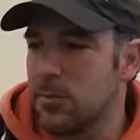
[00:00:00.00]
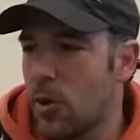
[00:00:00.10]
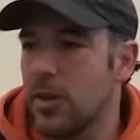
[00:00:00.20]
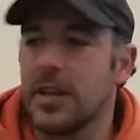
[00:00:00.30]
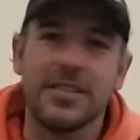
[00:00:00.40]
more
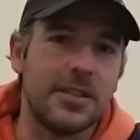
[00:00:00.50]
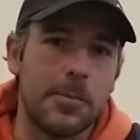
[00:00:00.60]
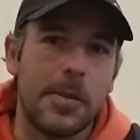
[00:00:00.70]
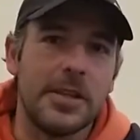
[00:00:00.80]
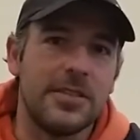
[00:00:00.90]
or less the
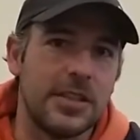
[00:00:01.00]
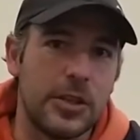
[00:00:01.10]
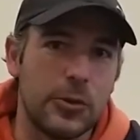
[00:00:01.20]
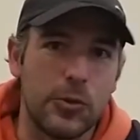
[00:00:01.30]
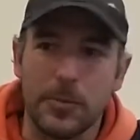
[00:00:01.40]
basic
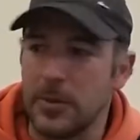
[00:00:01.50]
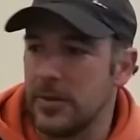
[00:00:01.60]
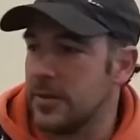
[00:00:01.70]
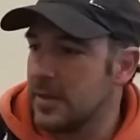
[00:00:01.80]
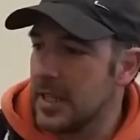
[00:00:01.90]
equipment.
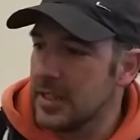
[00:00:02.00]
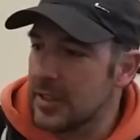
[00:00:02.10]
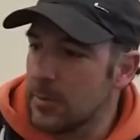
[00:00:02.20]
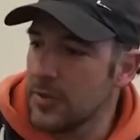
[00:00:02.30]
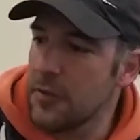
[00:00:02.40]
In
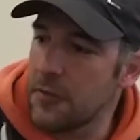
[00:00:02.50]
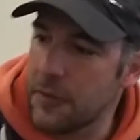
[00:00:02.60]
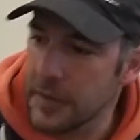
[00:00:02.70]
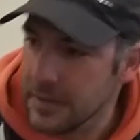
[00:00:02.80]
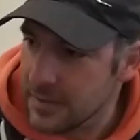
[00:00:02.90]
terms of
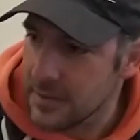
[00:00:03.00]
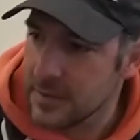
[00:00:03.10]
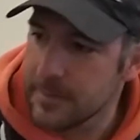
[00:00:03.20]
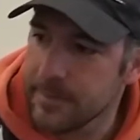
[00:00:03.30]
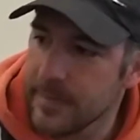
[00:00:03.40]
fins,
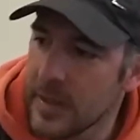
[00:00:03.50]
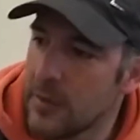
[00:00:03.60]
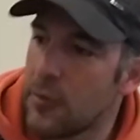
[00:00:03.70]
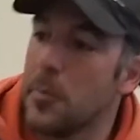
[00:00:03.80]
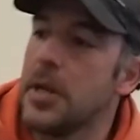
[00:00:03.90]

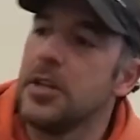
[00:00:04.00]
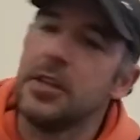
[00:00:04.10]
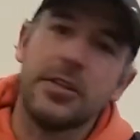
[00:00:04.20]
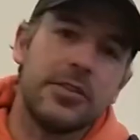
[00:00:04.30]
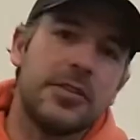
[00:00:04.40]
for many
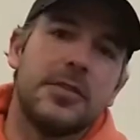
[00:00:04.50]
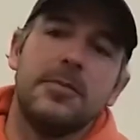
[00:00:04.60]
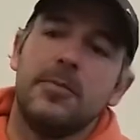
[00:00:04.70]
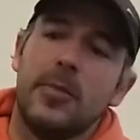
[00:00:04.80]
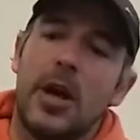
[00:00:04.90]
years
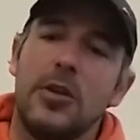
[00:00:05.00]
I